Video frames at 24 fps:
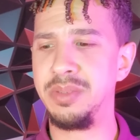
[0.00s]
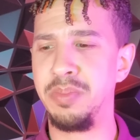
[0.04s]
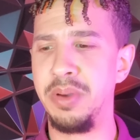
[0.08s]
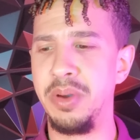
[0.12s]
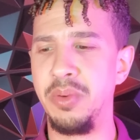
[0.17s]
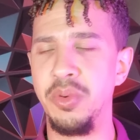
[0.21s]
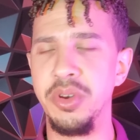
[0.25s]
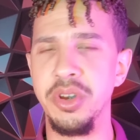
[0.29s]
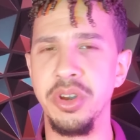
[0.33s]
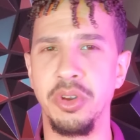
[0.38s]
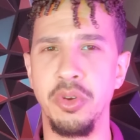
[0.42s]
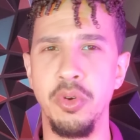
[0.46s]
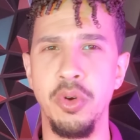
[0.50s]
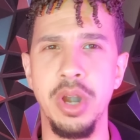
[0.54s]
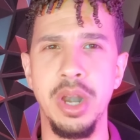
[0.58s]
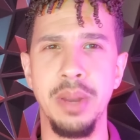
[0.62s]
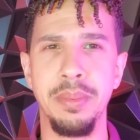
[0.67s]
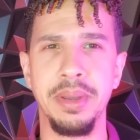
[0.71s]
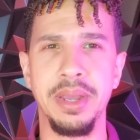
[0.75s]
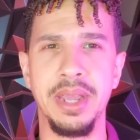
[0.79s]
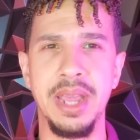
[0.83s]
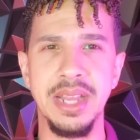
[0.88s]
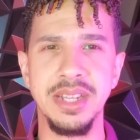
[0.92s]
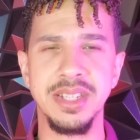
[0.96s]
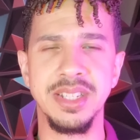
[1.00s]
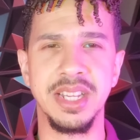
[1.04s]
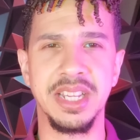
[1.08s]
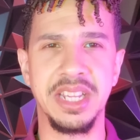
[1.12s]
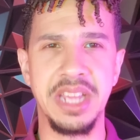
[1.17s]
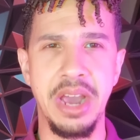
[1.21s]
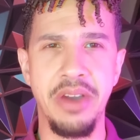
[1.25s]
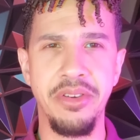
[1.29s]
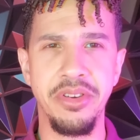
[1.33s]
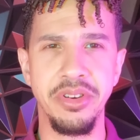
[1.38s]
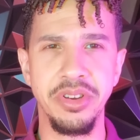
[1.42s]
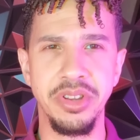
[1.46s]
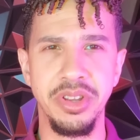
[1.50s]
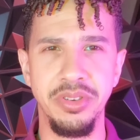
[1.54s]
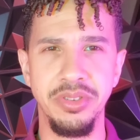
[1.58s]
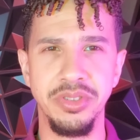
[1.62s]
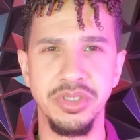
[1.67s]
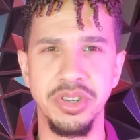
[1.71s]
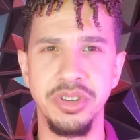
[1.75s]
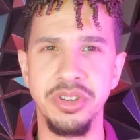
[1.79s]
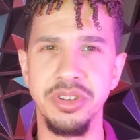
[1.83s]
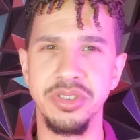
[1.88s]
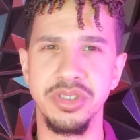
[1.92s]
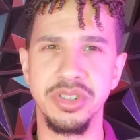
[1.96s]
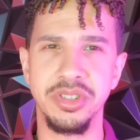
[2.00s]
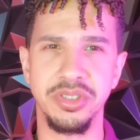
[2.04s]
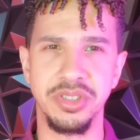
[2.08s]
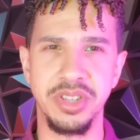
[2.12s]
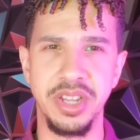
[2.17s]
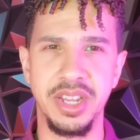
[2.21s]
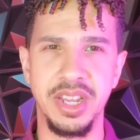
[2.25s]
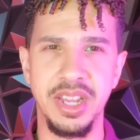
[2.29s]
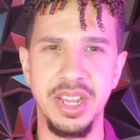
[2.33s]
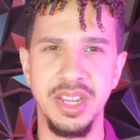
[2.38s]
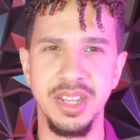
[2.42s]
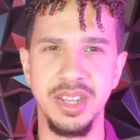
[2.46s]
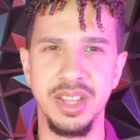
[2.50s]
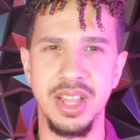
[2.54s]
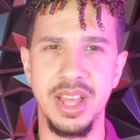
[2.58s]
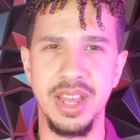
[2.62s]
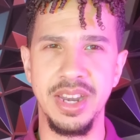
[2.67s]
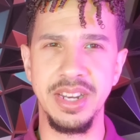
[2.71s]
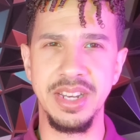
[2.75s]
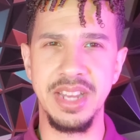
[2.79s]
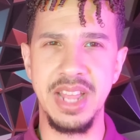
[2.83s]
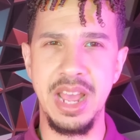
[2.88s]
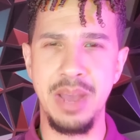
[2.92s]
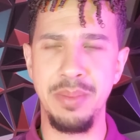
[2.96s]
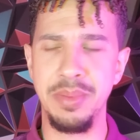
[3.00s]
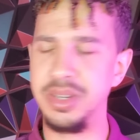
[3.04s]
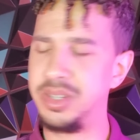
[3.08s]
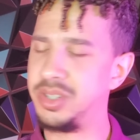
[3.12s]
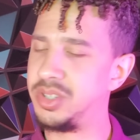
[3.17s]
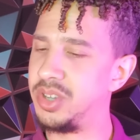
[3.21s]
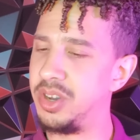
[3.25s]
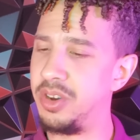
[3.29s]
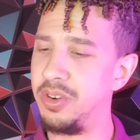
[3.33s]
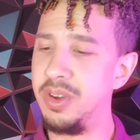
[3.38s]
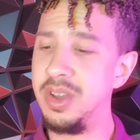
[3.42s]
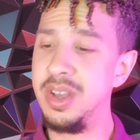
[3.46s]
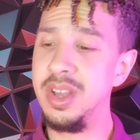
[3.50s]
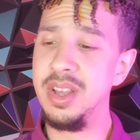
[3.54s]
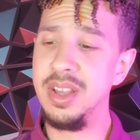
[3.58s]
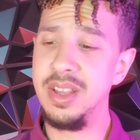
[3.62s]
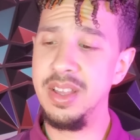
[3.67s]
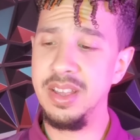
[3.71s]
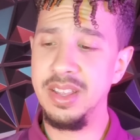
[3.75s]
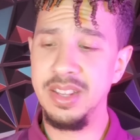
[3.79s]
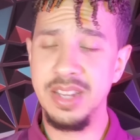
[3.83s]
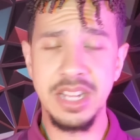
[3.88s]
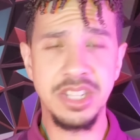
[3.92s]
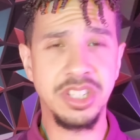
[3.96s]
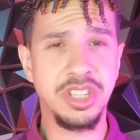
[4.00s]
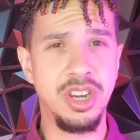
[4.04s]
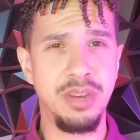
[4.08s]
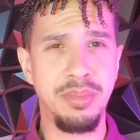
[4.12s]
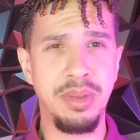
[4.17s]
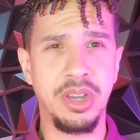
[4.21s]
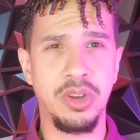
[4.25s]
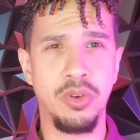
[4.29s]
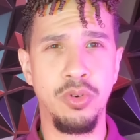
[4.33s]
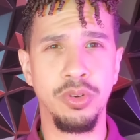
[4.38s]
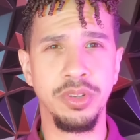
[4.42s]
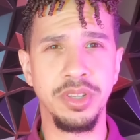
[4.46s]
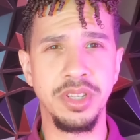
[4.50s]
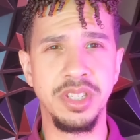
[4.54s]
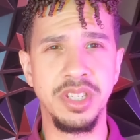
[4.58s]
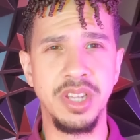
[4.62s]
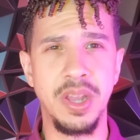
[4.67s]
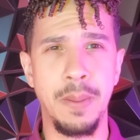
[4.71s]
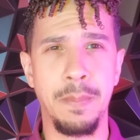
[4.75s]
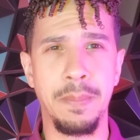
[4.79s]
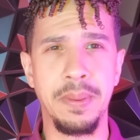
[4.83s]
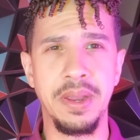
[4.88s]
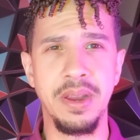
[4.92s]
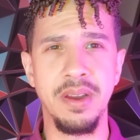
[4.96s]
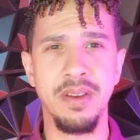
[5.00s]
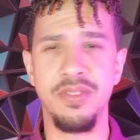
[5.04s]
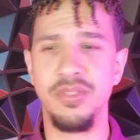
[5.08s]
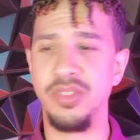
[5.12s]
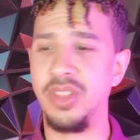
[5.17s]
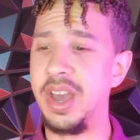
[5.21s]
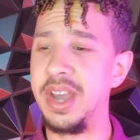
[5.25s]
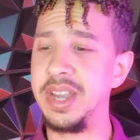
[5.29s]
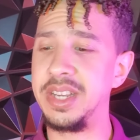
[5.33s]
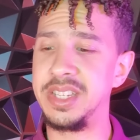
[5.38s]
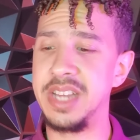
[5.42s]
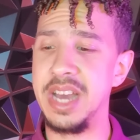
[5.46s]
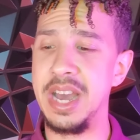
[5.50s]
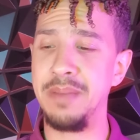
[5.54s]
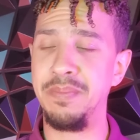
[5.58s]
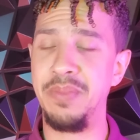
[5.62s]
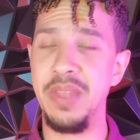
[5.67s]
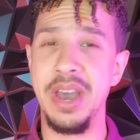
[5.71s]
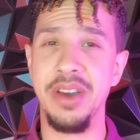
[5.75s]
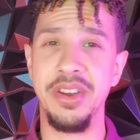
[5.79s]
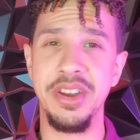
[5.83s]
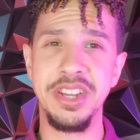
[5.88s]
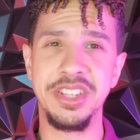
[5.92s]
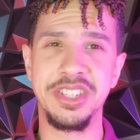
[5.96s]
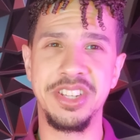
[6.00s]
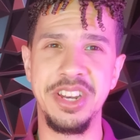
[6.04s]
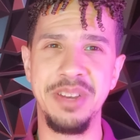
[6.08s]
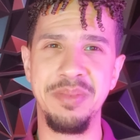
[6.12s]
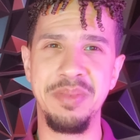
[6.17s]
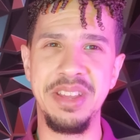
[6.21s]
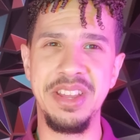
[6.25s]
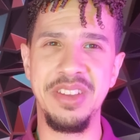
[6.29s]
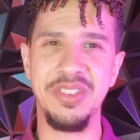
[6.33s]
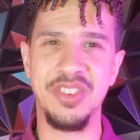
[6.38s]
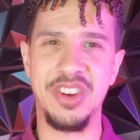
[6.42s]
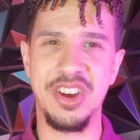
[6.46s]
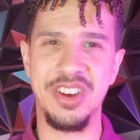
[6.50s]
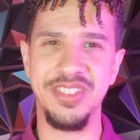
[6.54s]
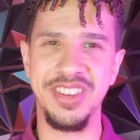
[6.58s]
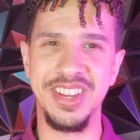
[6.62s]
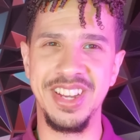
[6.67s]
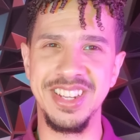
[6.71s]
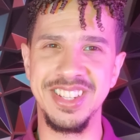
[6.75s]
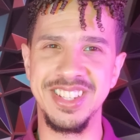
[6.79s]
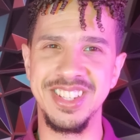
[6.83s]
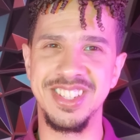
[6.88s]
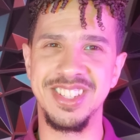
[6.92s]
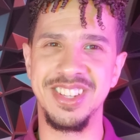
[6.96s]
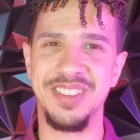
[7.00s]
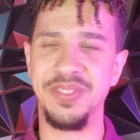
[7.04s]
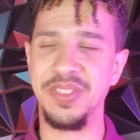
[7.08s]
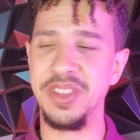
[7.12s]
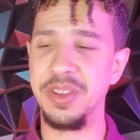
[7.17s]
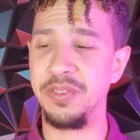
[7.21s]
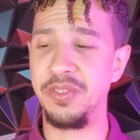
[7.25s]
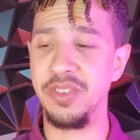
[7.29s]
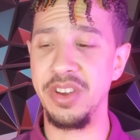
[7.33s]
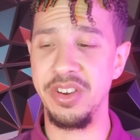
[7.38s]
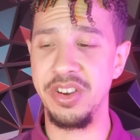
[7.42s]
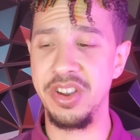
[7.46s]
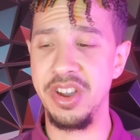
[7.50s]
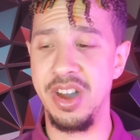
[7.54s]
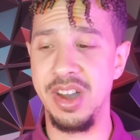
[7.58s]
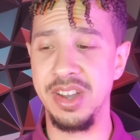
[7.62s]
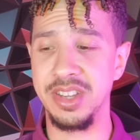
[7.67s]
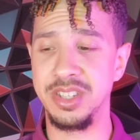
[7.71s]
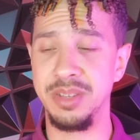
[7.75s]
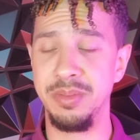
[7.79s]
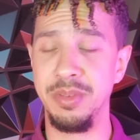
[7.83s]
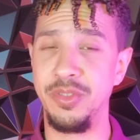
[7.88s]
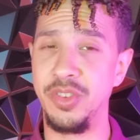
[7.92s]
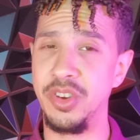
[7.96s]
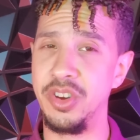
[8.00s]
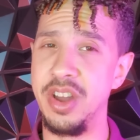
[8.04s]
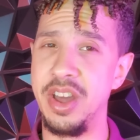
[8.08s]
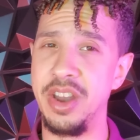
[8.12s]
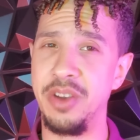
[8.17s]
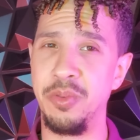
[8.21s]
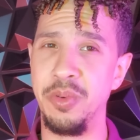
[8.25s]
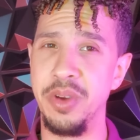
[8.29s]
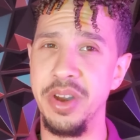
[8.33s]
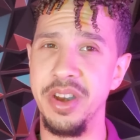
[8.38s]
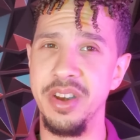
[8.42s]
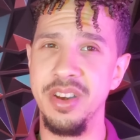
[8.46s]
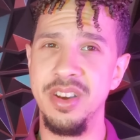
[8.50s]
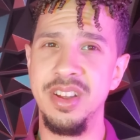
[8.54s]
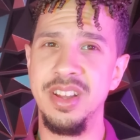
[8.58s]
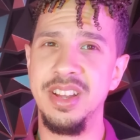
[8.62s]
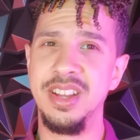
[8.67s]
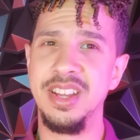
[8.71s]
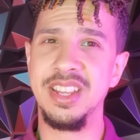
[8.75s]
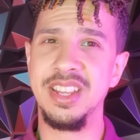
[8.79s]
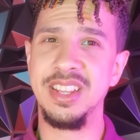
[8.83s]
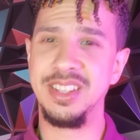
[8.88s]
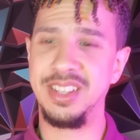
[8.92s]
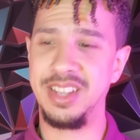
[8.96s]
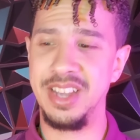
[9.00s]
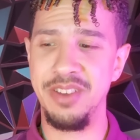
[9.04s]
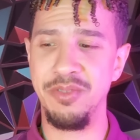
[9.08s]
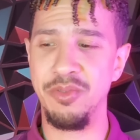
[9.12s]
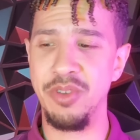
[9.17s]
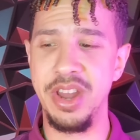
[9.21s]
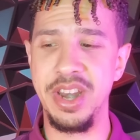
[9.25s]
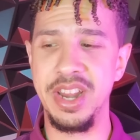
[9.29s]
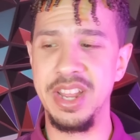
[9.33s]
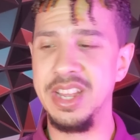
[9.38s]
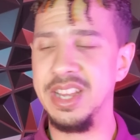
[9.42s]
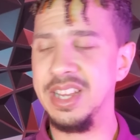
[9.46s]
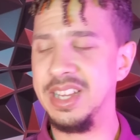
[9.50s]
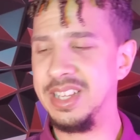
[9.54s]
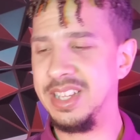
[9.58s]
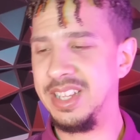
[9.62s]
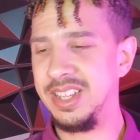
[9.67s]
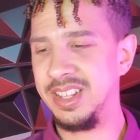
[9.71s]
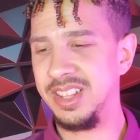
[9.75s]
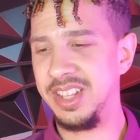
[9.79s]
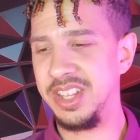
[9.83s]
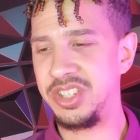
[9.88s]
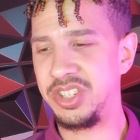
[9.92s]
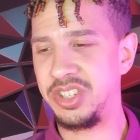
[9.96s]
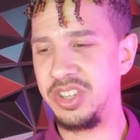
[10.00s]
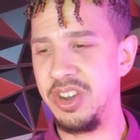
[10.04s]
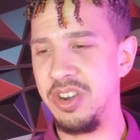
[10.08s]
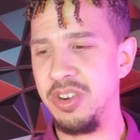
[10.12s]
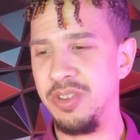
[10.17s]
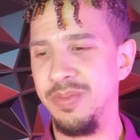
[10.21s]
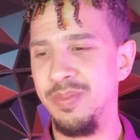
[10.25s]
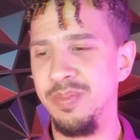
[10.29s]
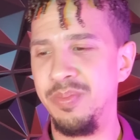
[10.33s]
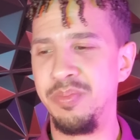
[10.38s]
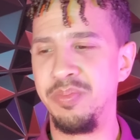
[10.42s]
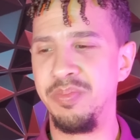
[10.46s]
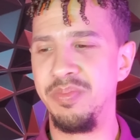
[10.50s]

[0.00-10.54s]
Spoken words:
but when you're going up against a counter user, you're still taking a lot of damage. So that's going to be cool to see a pure flying type. Now, it is going to be evolving into something very awesome. If you're not aware, get ready. Let's go.